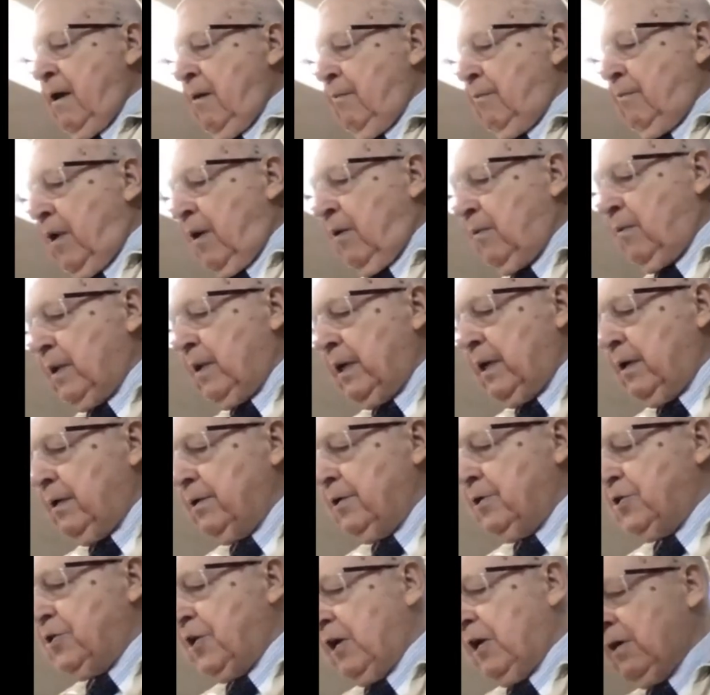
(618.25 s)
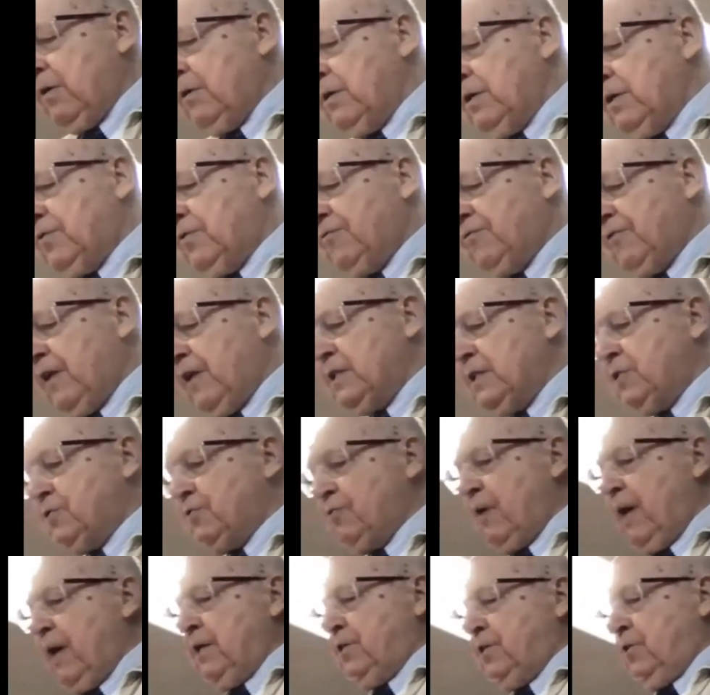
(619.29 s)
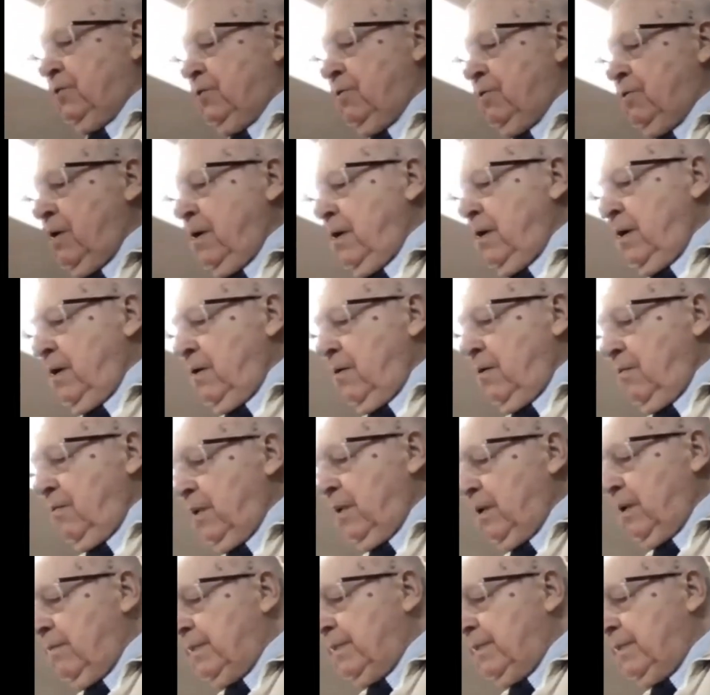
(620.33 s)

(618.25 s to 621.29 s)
Paul went on to share his frustration with